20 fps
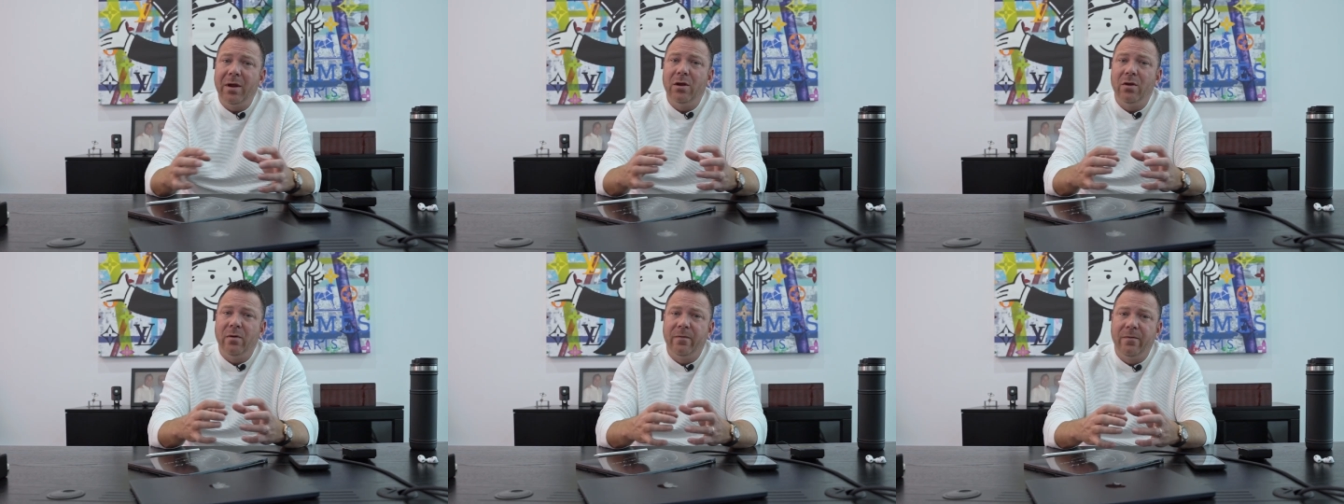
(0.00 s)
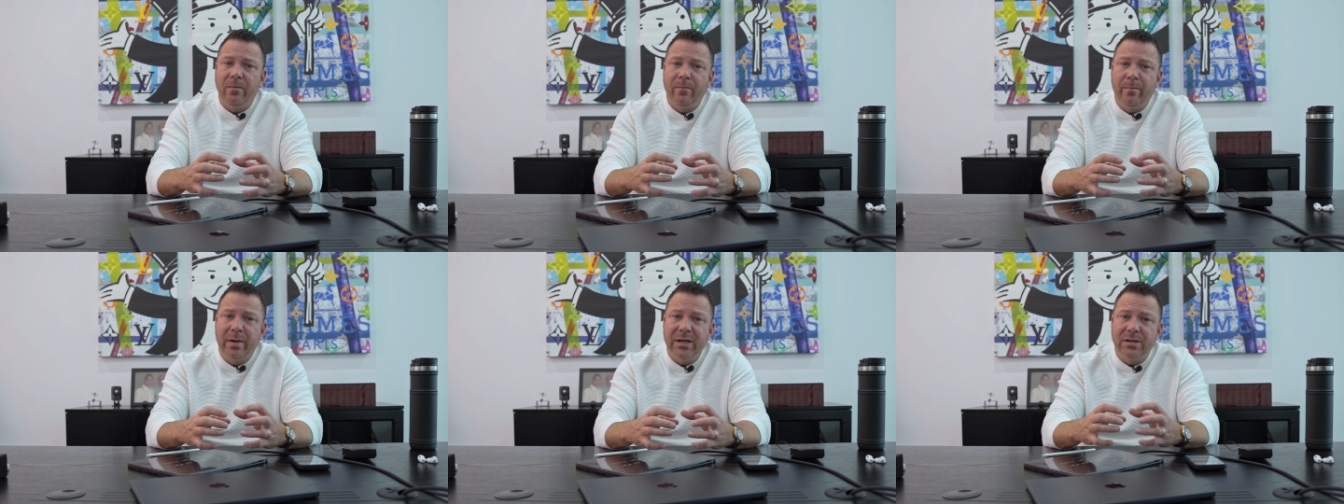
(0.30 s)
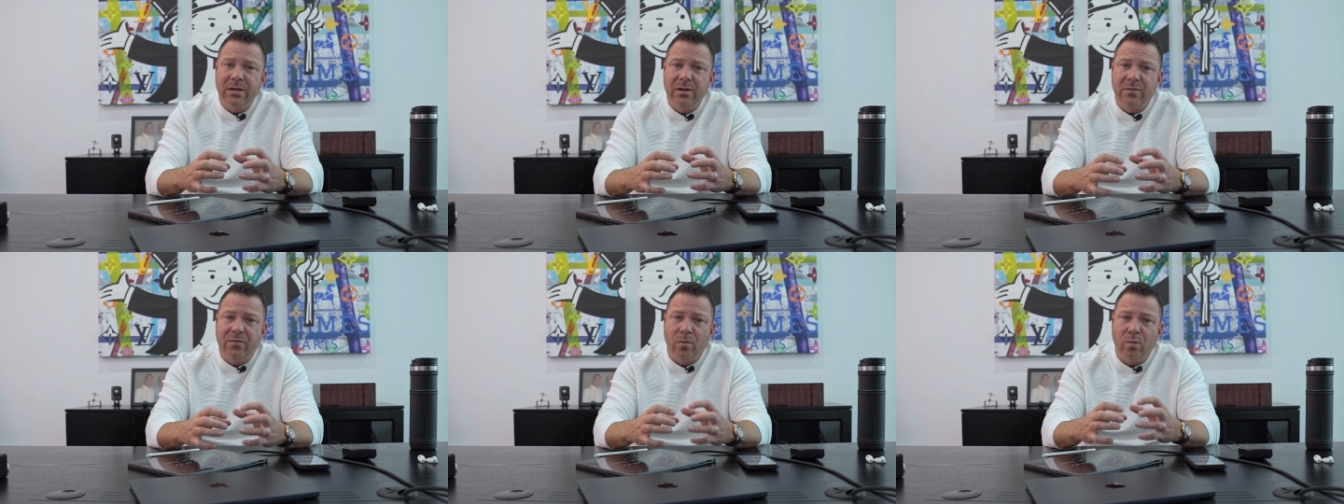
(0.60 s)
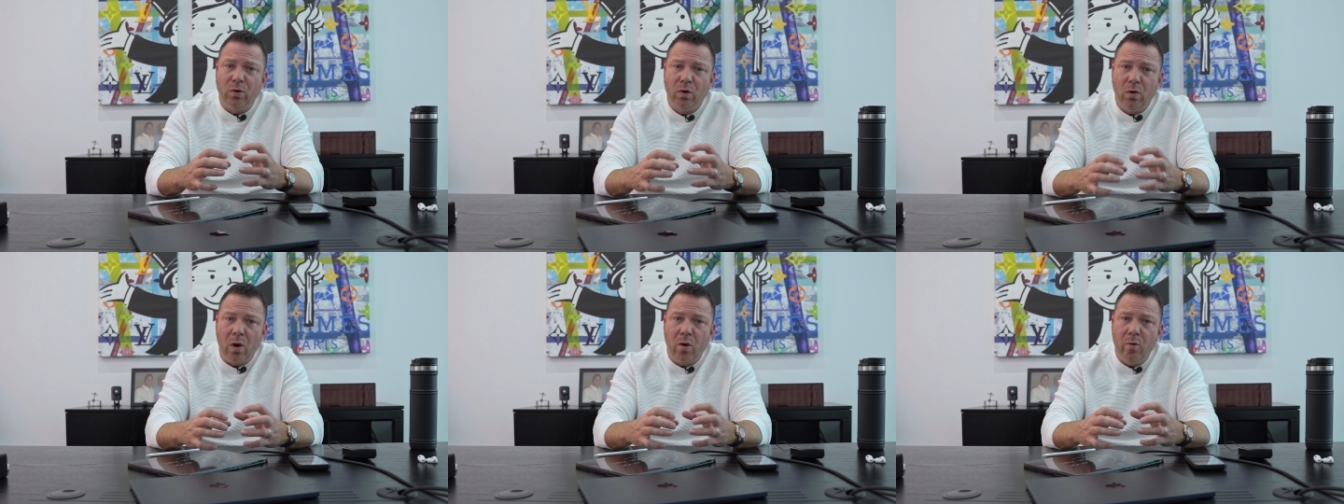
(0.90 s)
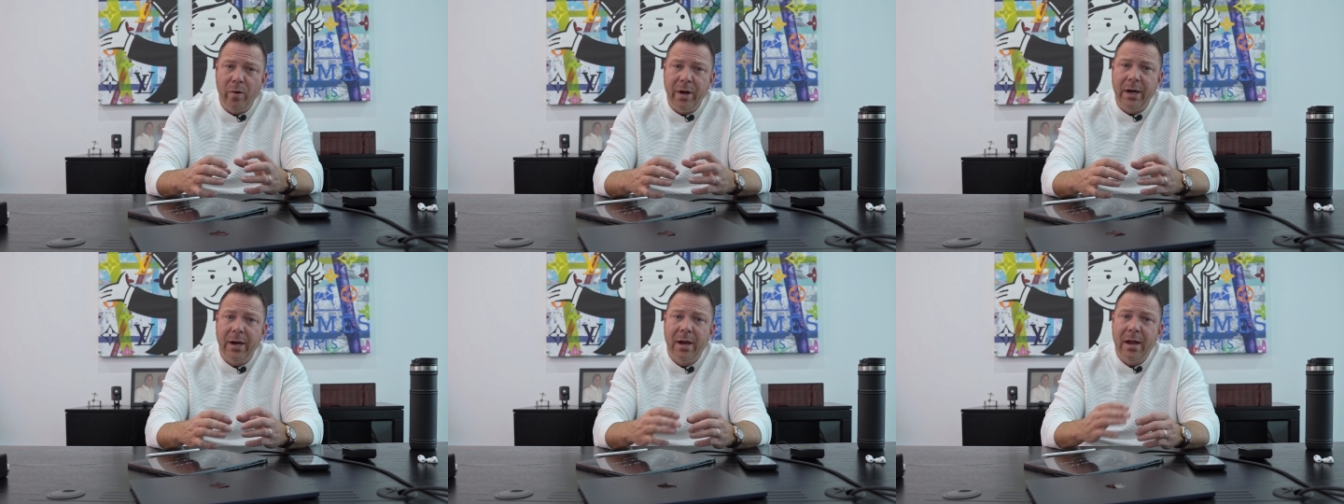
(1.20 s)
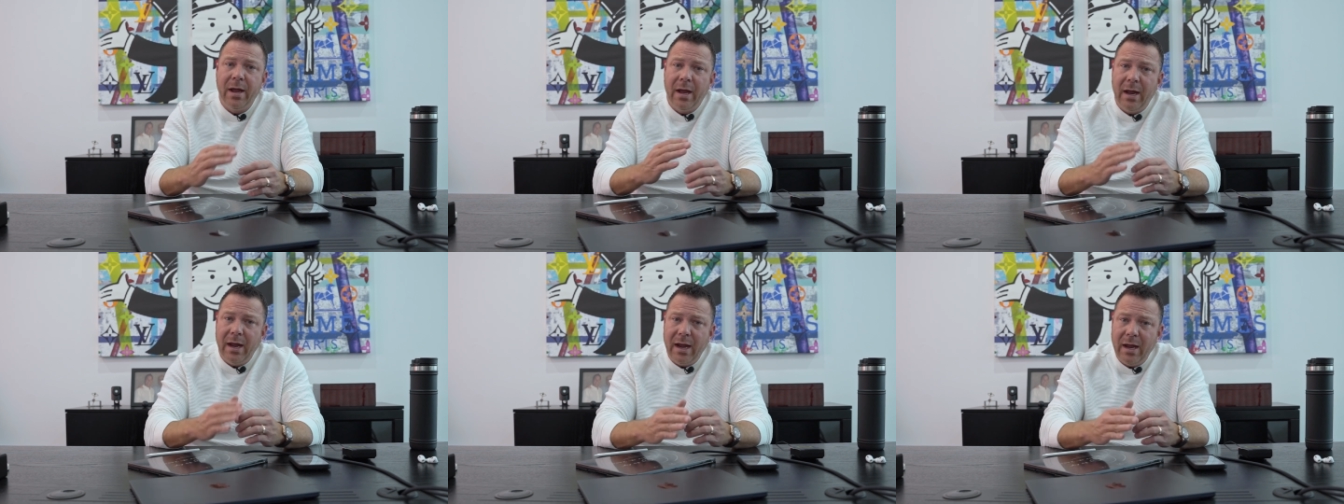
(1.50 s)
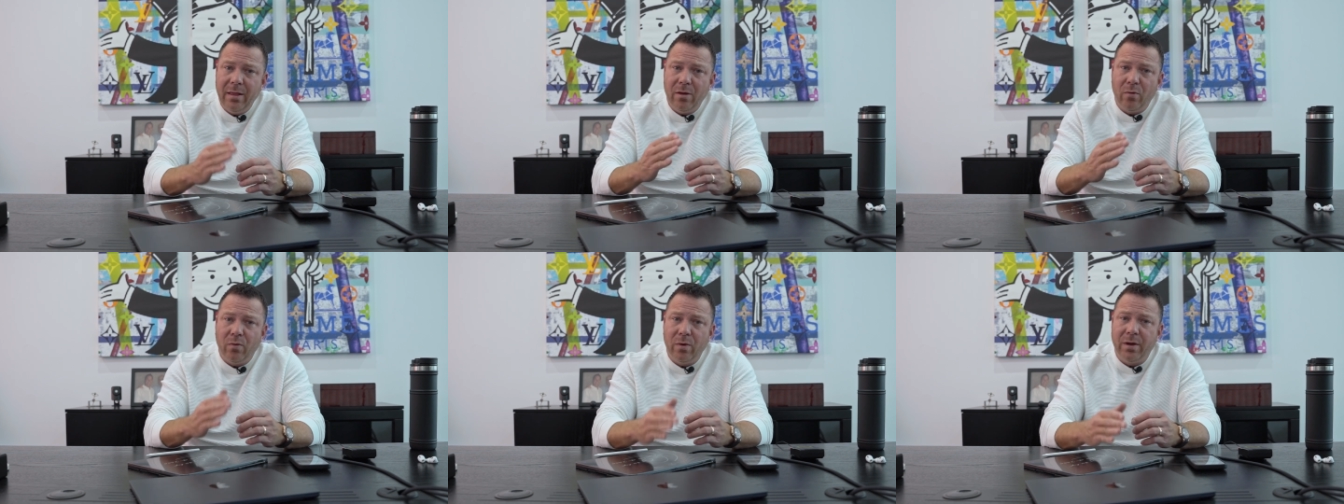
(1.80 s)
your business from growing in
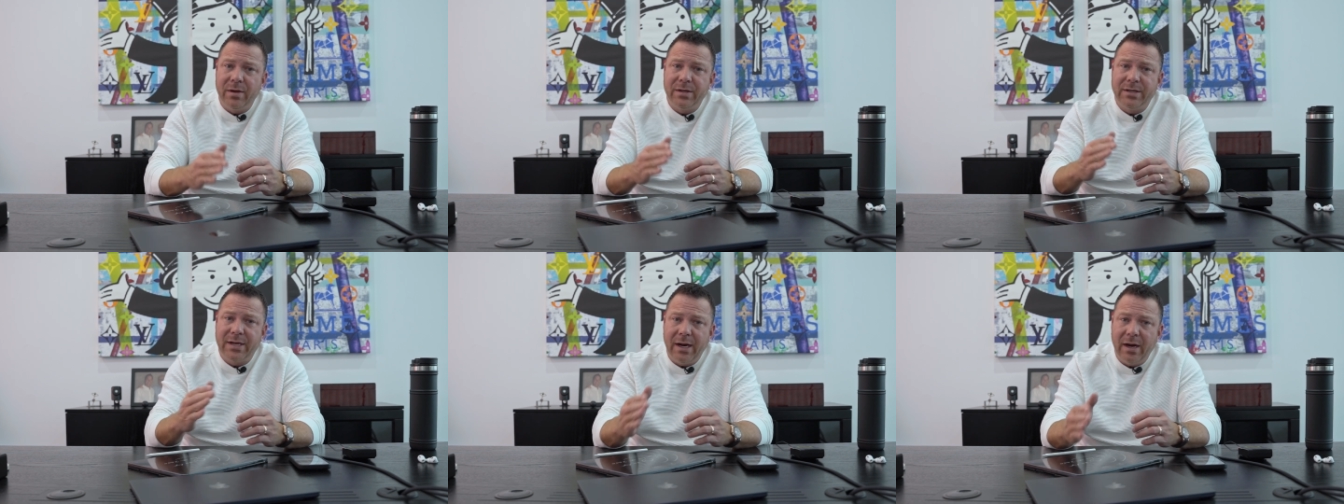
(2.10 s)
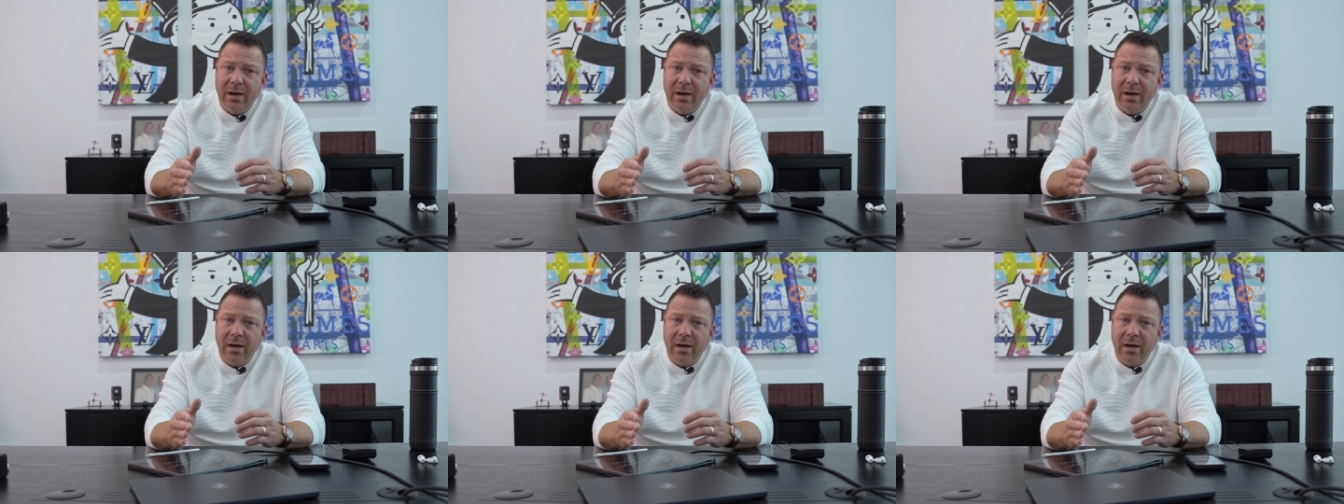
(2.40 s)
the real estate